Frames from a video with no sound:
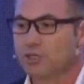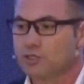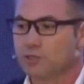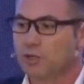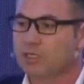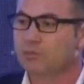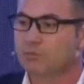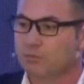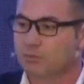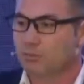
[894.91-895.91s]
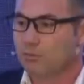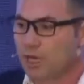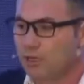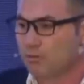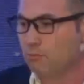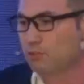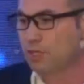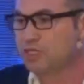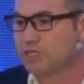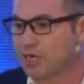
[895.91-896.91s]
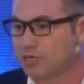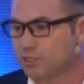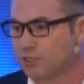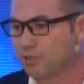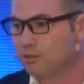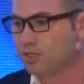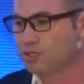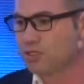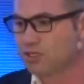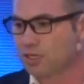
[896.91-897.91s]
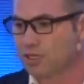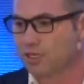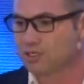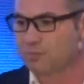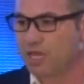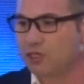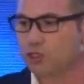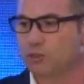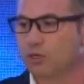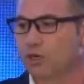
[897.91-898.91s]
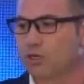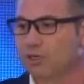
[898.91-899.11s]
So what what we decided to do is make sure